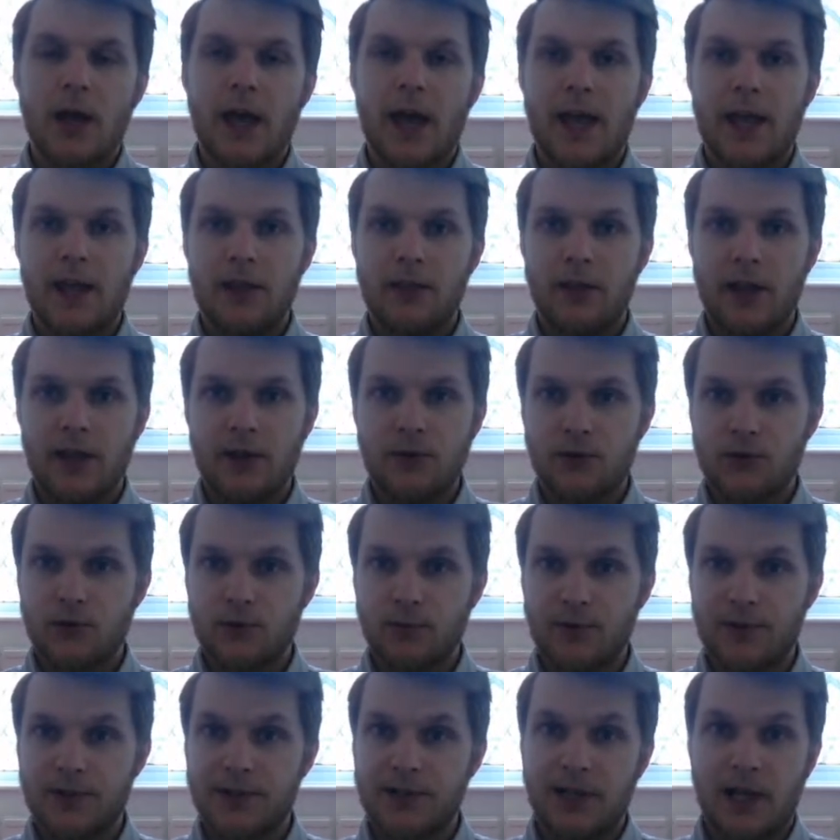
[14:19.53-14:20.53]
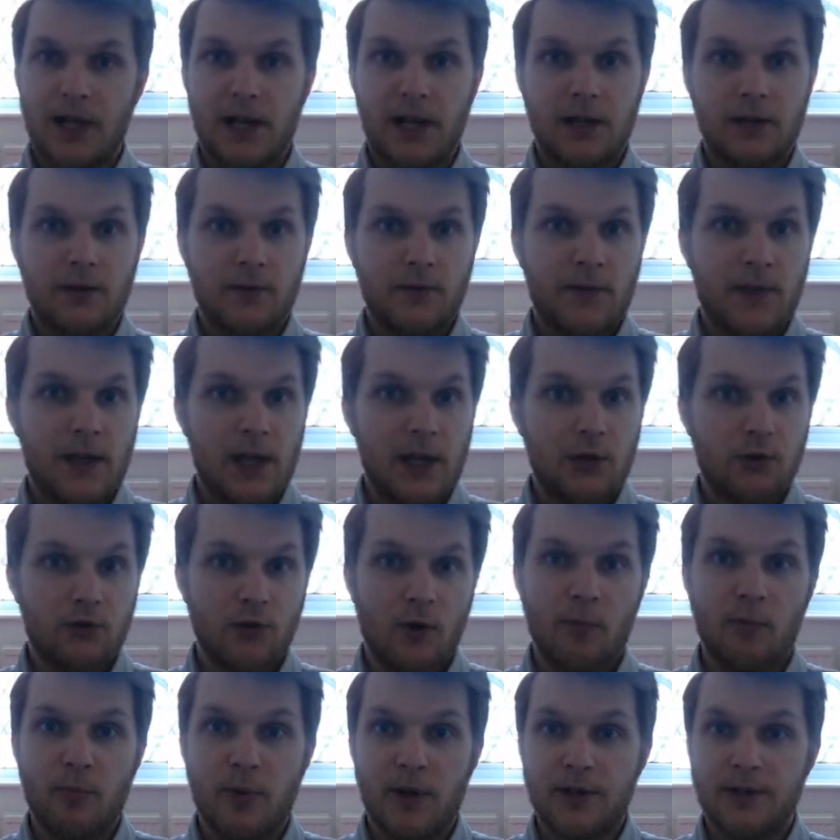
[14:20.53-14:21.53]
Instruments like the
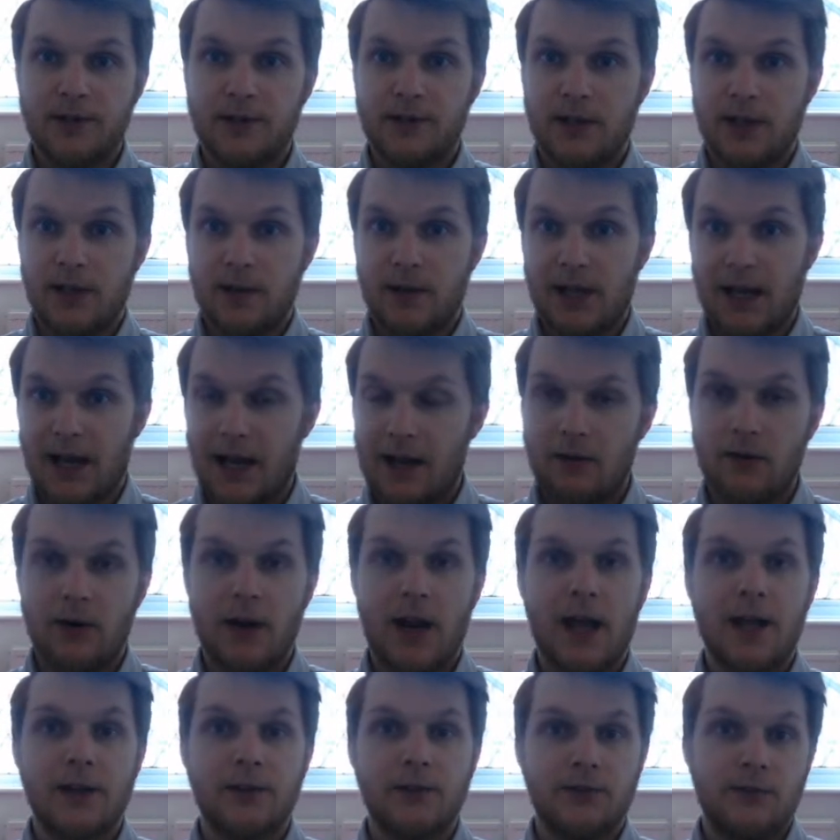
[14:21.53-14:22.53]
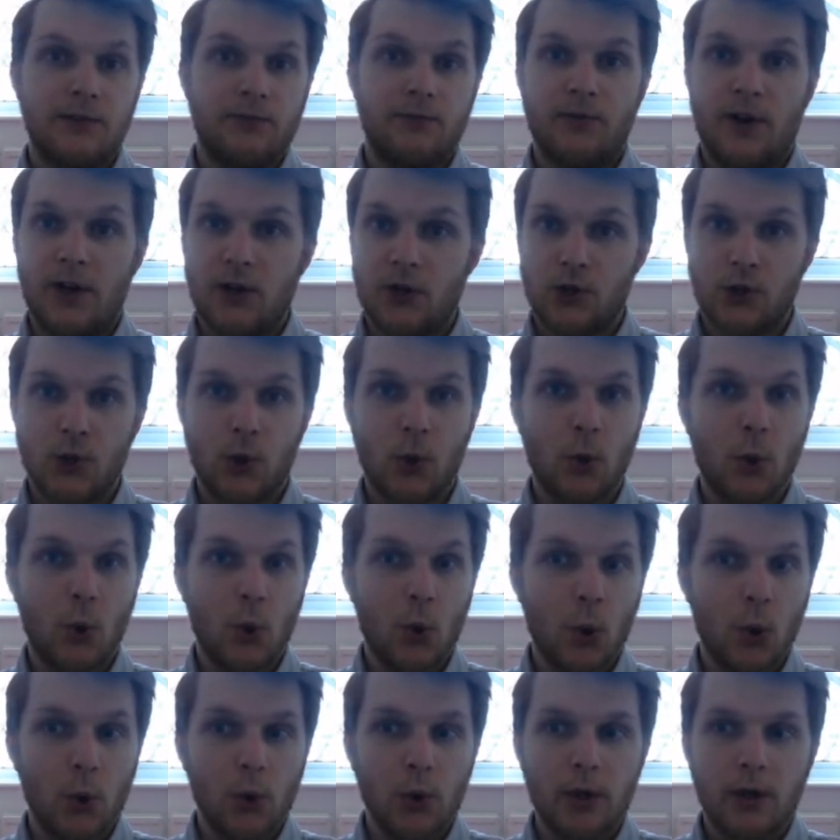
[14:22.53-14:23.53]
trumpet, the clarinet, the French
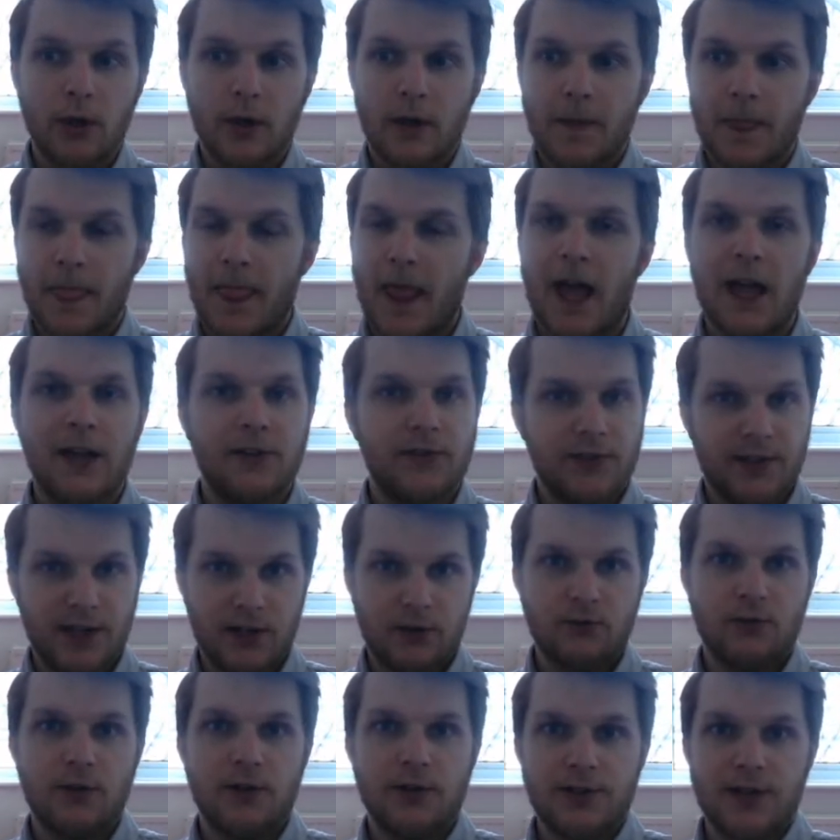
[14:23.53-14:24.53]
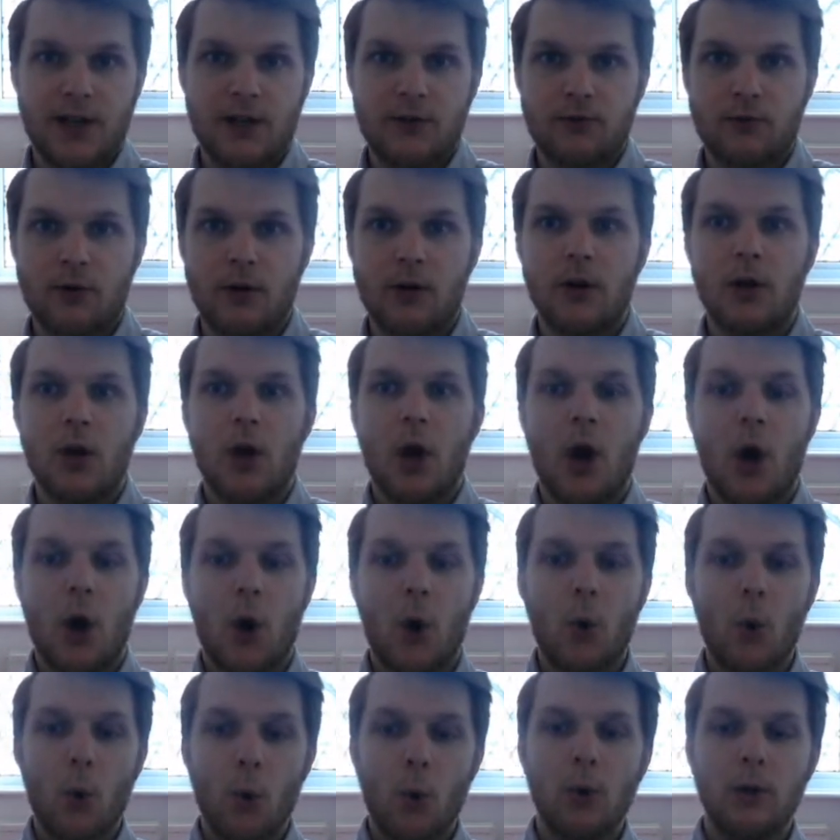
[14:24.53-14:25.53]
horn, etc., are
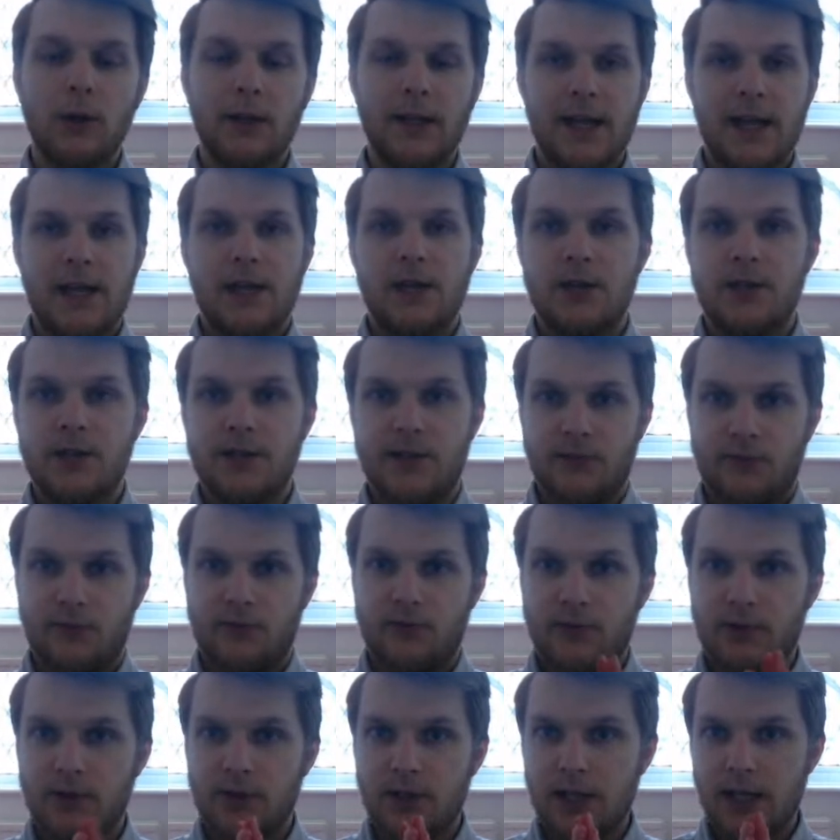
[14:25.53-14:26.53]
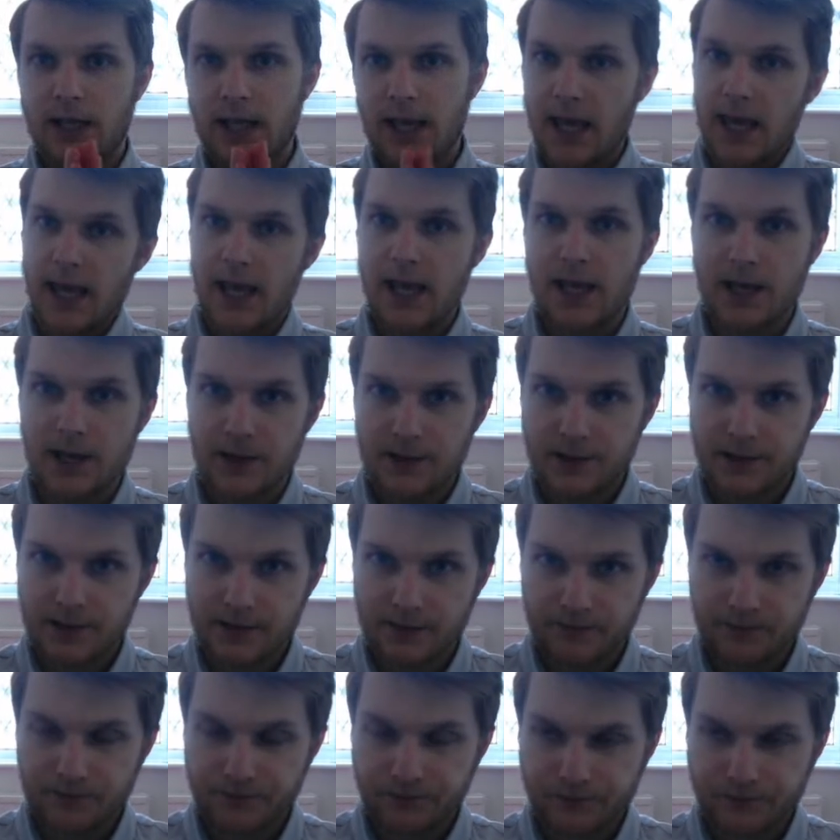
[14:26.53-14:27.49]
all in different keys.